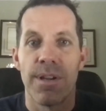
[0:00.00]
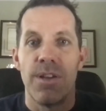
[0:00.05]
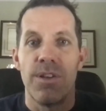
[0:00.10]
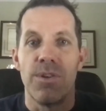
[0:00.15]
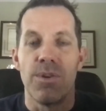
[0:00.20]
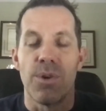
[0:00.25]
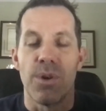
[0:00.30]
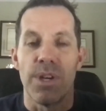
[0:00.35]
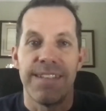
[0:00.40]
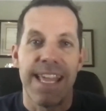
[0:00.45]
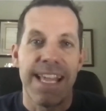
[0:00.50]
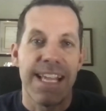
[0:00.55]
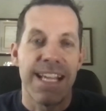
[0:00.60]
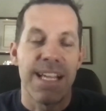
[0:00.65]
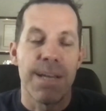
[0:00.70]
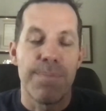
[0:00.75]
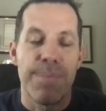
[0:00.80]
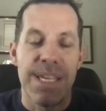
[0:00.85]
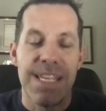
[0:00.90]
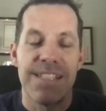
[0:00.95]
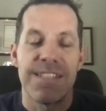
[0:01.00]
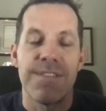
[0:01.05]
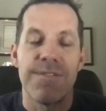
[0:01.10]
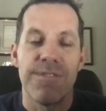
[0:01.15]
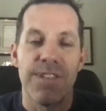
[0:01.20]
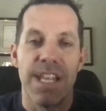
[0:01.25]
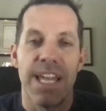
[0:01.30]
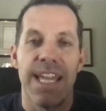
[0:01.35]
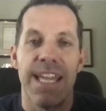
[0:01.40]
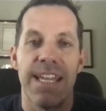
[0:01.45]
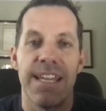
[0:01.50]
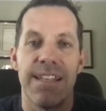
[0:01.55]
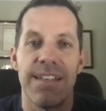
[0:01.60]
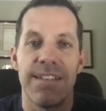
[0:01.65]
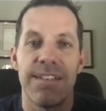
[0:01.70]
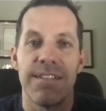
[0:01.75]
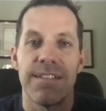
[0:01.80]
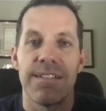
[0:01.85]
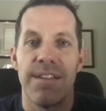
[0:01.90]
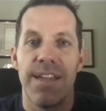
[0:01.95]
You're taking a piece of
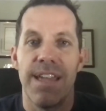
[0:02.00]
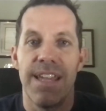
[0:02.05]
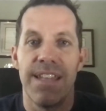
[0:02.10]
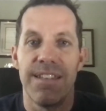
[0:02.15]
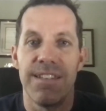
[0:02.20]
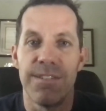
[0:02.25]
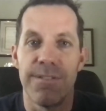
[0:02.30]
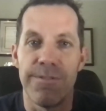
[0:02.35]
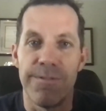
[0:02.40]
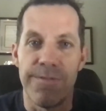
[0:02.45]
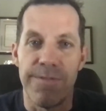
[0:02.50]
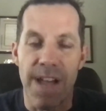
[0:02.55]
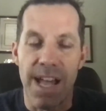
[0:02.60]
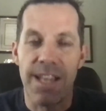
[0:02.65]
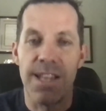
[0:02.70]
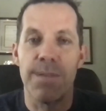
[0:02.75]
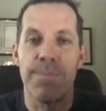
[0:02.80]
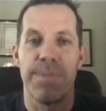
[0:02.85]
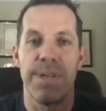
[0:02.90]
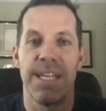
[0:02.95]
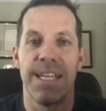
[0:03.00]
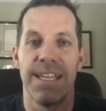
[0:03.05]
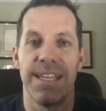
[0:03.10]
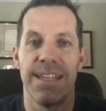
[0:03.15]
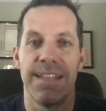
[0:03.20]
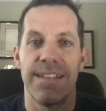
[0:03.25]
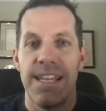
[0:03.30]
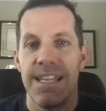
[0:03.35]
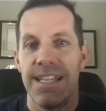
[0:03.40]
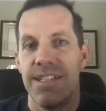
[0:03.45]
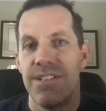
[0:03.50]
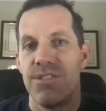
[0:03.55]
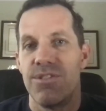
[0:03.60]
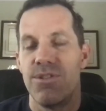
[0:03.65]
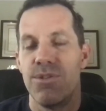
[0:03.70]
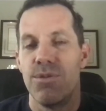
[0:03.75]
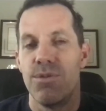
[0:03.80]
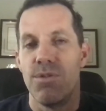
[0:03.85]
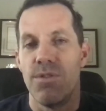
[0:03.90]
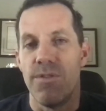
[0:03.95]
land and developing it
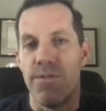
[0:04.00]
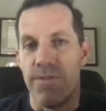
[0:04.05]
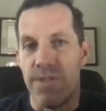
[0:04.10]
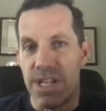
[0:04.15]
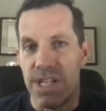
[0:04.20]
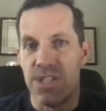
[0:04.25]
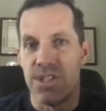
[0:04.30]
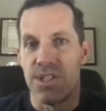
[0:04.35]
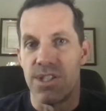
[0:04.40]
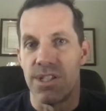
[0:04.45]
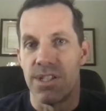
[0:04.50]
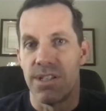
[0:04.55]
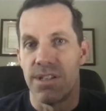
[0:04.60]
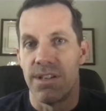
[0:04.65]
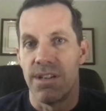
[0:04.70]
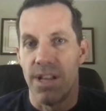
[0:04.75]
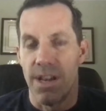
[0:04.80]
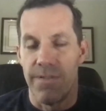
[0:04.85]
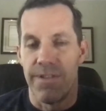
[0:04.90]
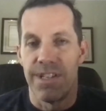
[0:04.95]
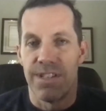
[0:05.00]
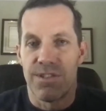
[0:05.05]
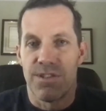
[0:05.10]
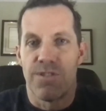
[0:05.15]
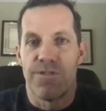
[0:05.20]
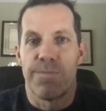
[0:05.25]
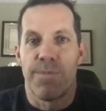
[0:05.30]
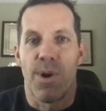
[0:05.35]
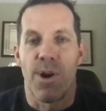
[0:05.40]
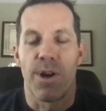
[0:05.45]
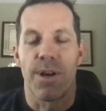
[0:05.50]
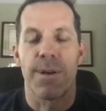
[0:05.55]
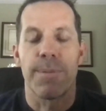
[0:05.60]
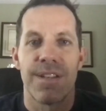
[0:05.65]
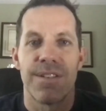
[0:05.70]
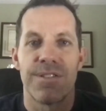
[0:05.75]
into the vision of a surf park.